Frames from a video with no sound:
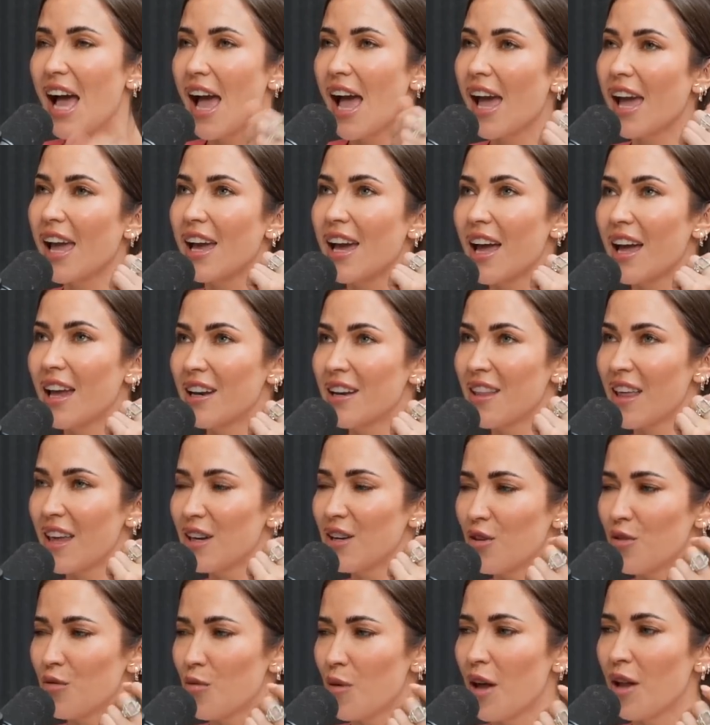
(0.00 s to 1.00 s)
Hey, and
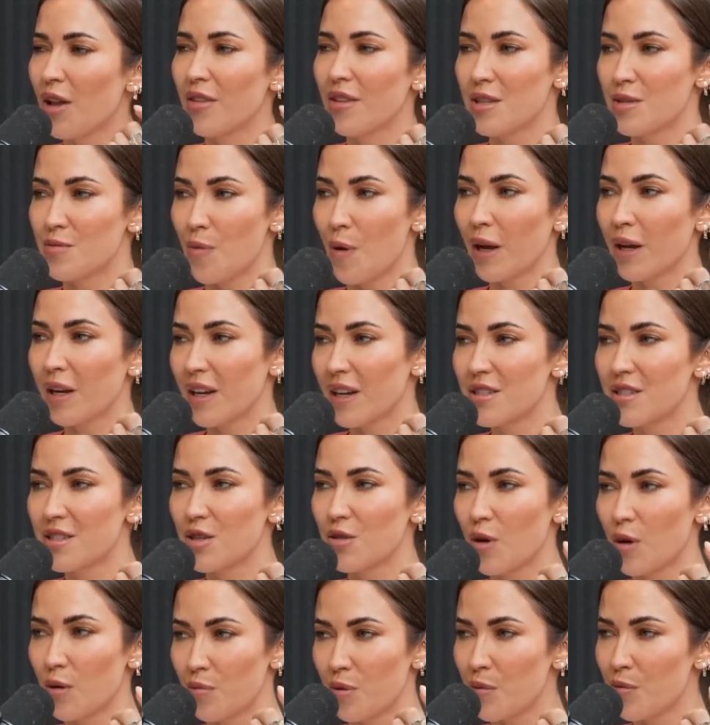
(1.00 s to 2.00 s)
they do well. These podcasts
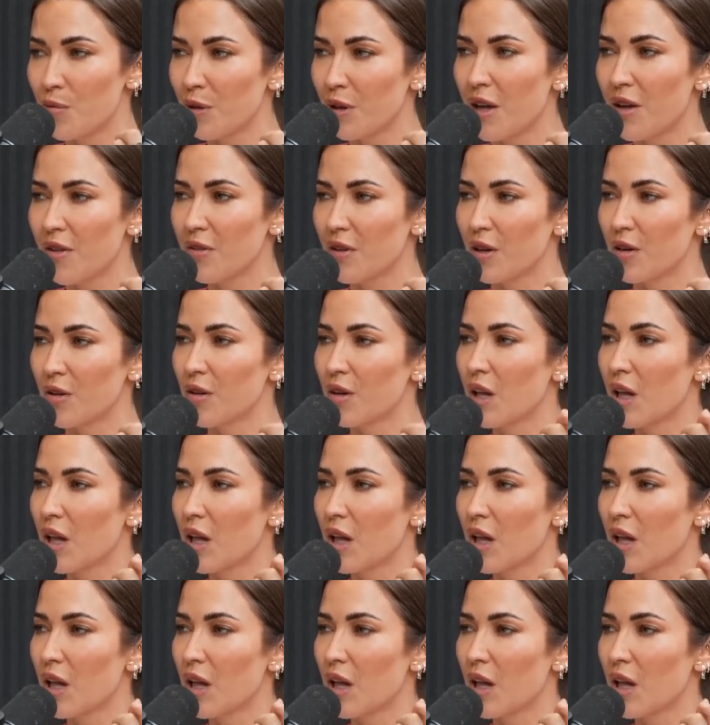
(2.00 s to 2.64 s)
do well. People love you.